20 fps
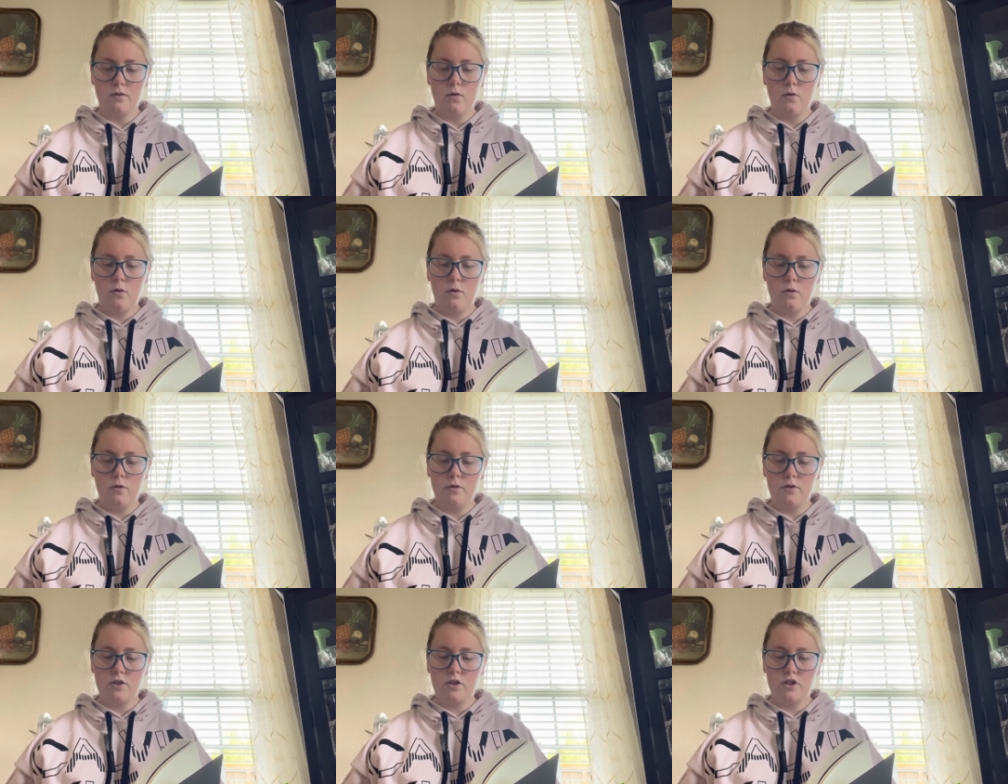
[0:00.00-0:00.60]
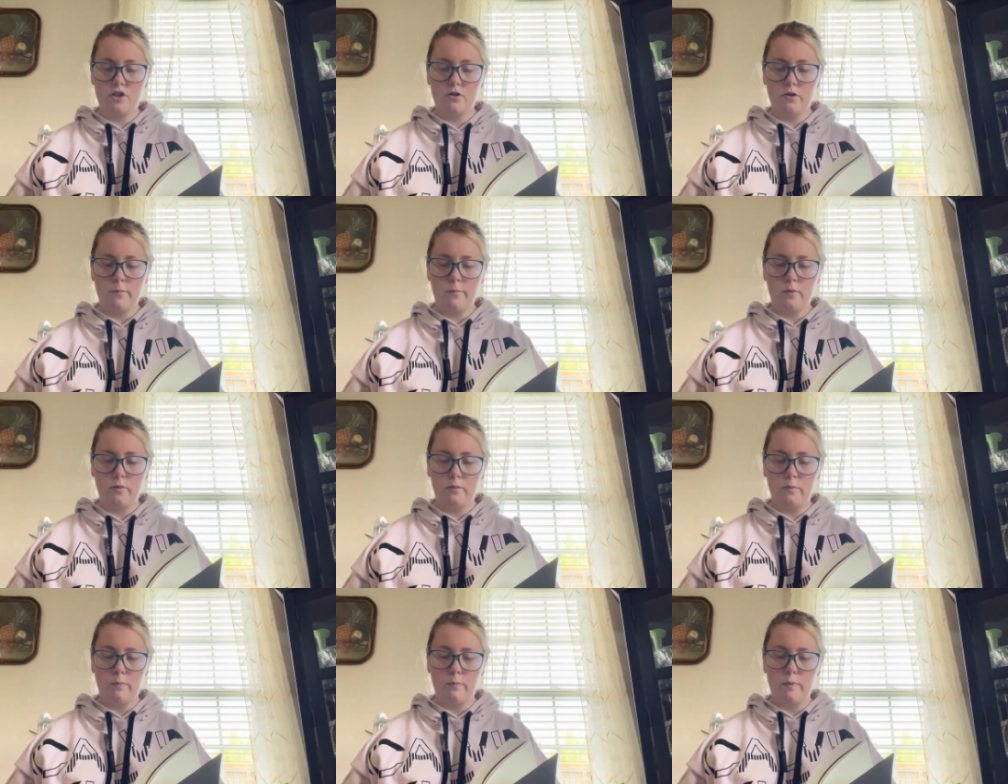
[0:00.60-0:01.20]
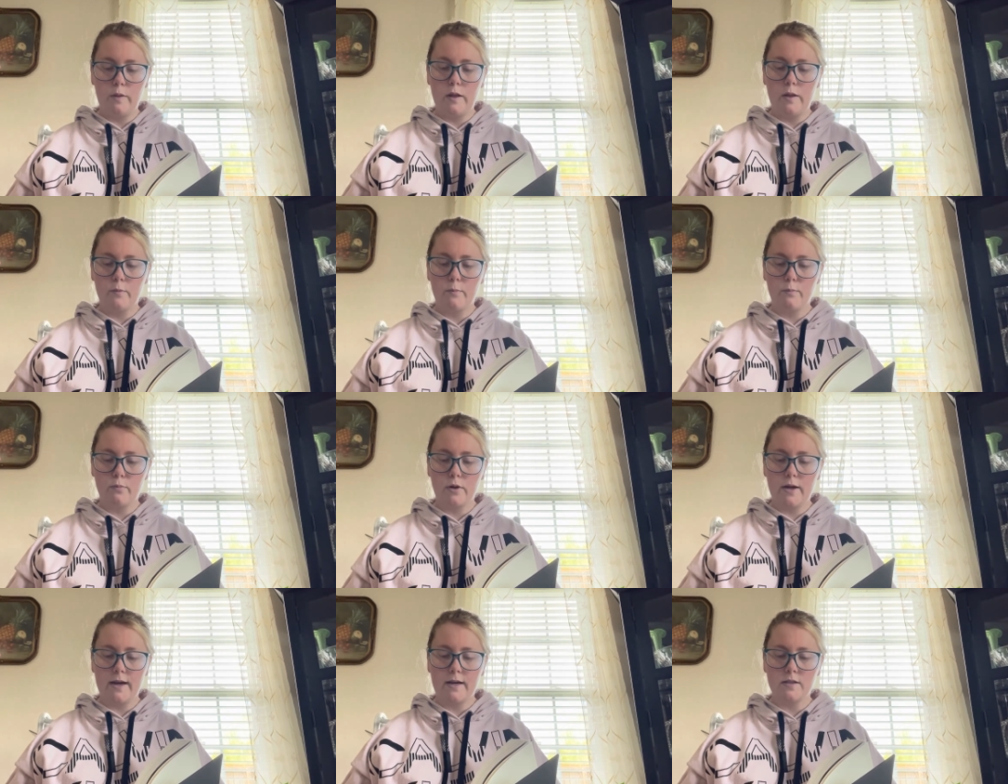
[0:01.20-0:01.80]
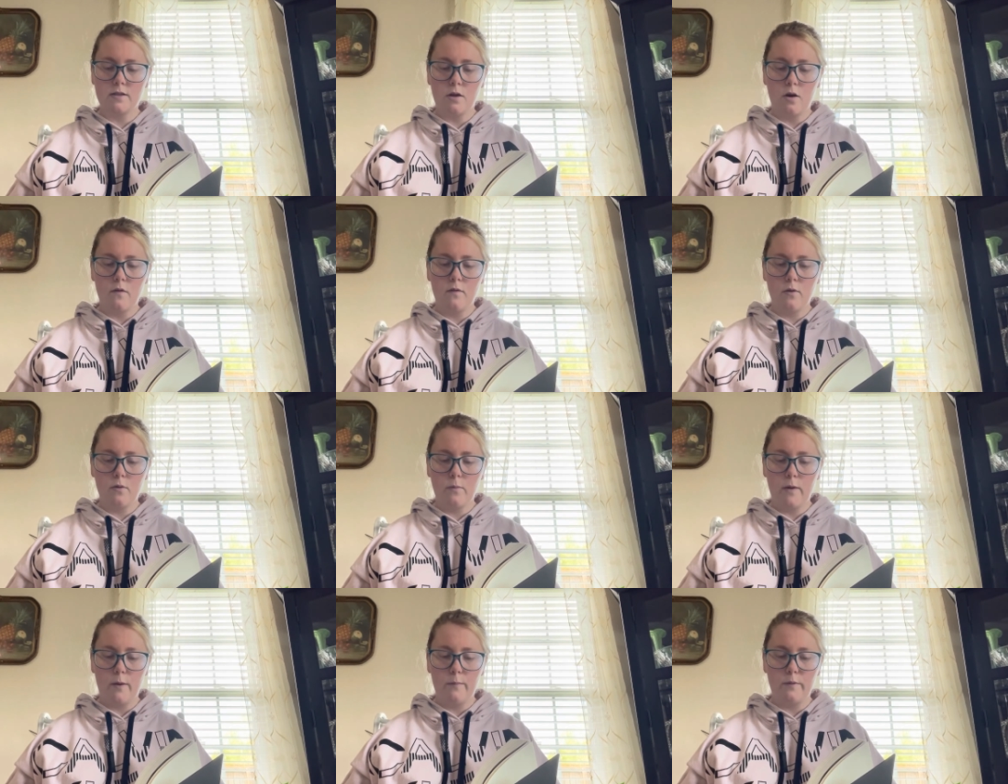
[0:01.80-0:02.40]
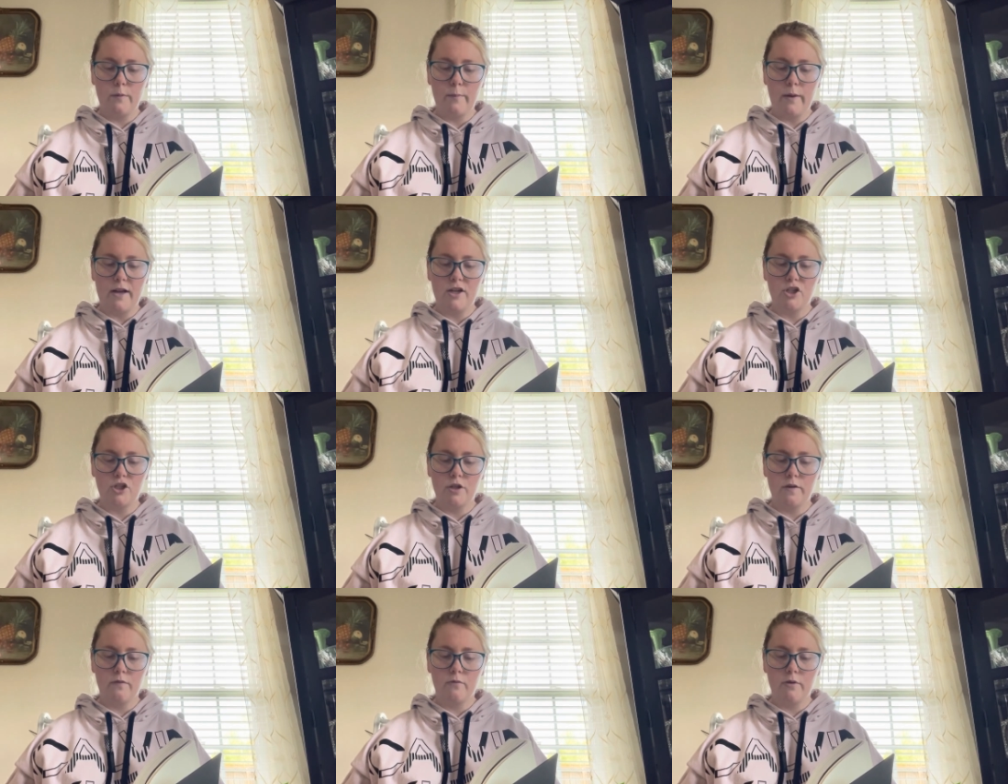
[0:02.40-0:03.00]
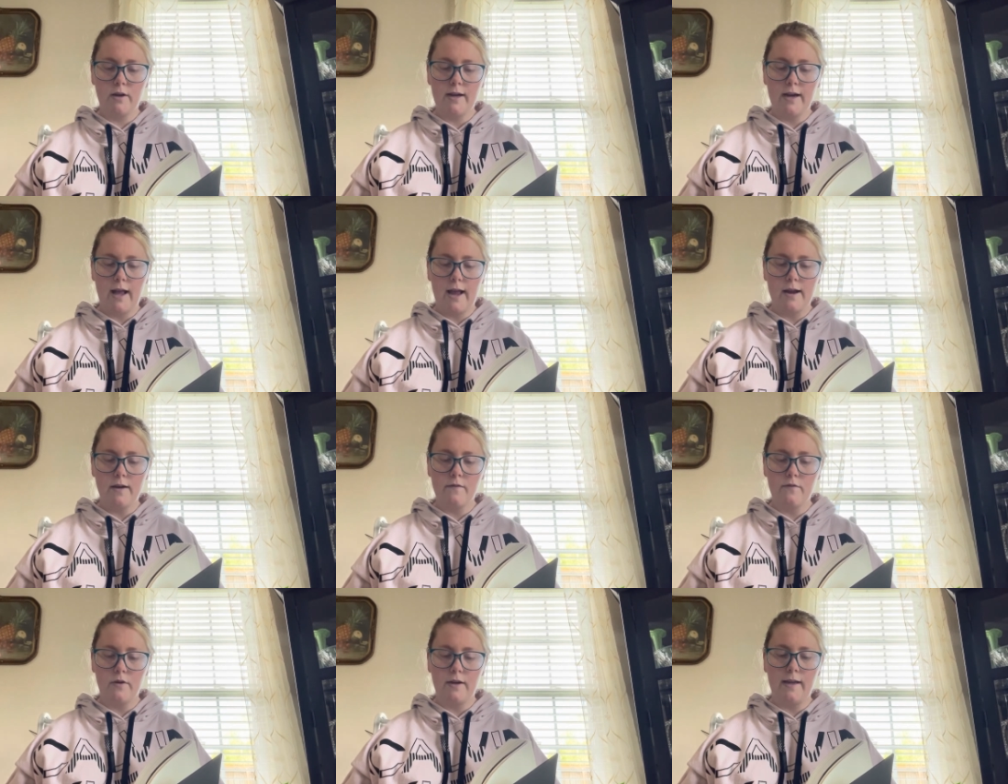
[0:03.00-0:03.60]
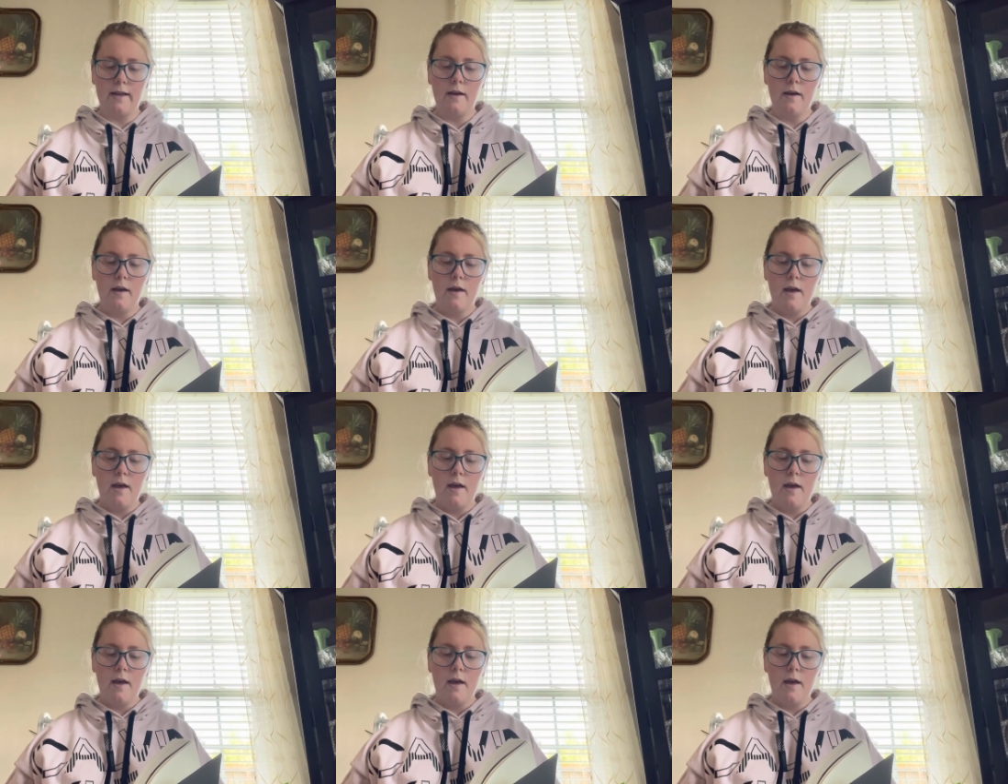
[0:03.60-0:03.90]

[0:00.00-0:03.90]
old, strippled bricks overwhelmed by shivering ivy